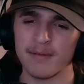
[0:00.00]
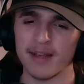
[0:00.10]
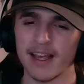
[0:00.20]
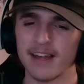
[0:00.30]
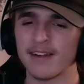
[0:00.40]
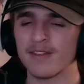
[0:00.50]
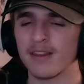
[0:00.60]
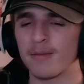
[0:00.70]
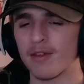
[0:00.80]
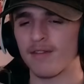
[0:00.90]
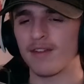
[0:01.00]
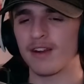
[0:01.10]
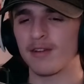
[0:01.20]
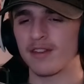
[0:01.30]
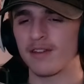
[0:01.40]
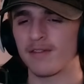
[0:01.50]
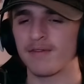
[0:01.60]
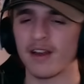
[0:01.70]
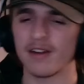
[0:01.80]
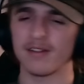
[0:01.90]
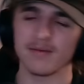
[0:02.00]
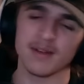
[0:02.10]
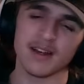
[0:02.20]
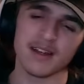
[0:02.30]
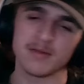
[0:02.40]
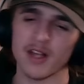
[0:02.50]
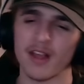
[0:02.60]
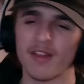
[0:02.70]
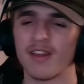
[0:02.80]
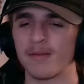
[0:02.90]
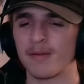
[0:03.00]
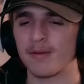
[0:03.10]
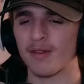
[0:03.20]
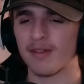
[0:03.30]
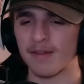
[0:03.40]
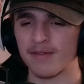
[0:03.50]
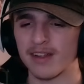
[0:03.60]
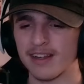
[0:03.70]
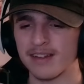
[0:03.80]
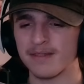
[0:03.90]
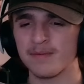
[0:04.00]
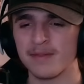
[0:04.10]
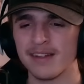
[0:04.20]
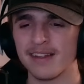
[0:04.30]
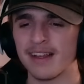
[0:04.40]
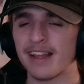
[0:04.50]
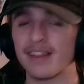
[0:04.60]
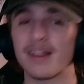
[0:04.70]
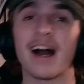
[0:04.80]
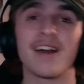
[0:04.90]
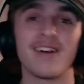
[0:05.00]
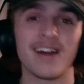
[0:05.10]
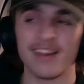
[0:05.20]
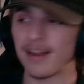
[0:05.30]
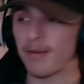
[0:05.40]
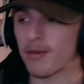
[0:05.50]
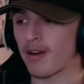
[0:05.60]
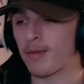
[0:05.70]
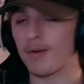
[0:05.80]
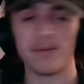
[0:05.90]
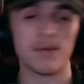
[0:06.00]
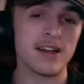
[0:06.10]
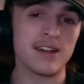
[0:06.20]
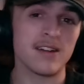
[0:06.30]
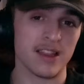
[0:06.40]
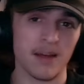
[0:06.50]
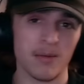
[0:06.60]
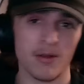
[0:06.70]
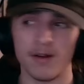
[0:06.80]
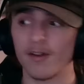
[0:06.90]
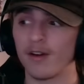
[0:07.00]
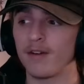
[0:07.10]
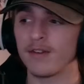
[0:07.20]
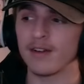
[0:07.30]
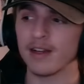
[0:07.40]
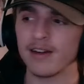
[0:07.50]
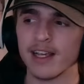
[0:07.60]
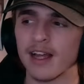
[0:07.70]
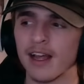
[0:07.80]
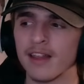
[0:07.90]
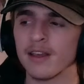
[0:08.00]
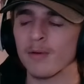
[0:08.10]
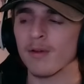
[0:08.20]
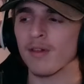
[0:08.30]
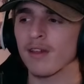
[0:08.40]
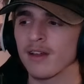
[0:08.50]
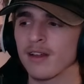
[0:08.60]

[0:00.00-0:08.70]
But yeah, definitely the music video and the final chase segment was definitely the highlight of the episode, I suppose. But I did like the episode overall fully. Like, I think it was